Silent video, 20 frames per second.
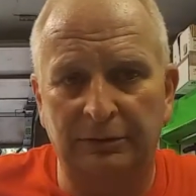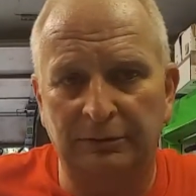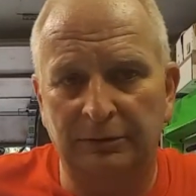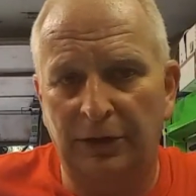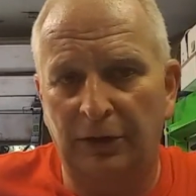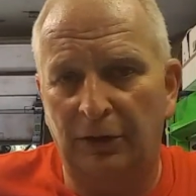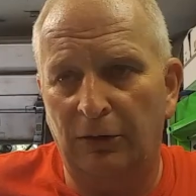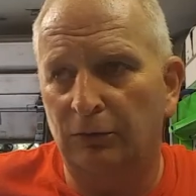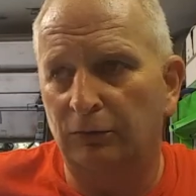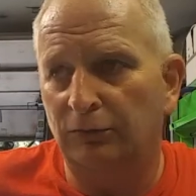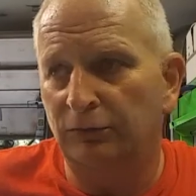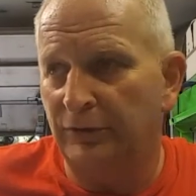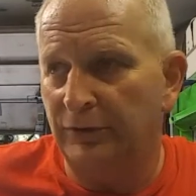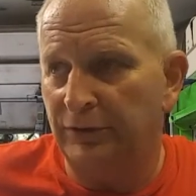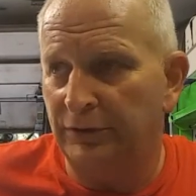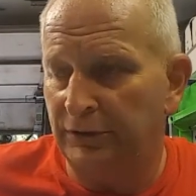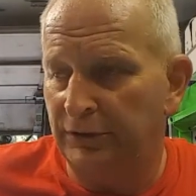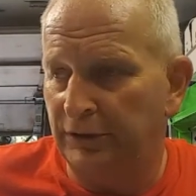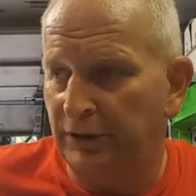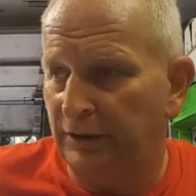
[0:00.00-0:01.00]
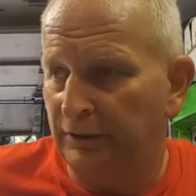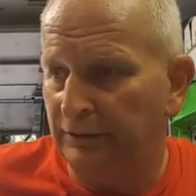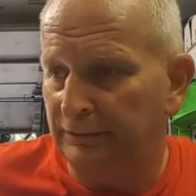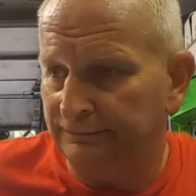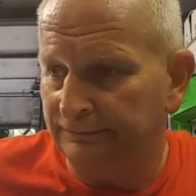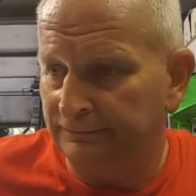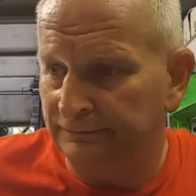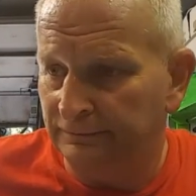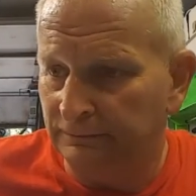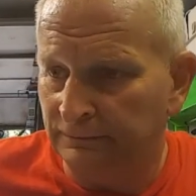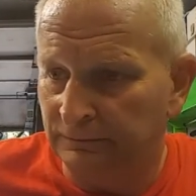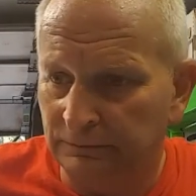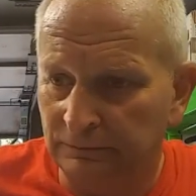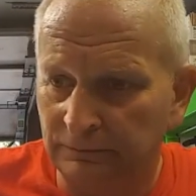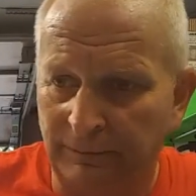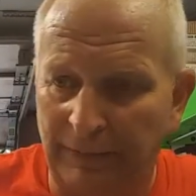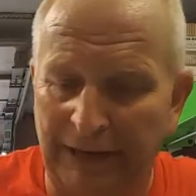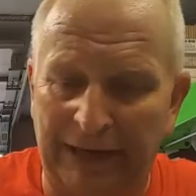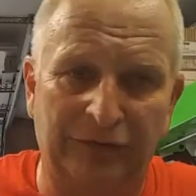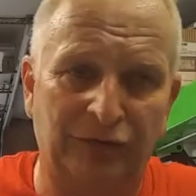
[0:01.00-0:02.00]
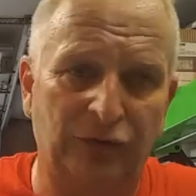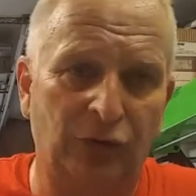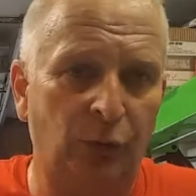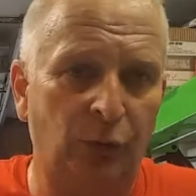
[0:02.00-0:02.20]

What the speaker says: you know, the manual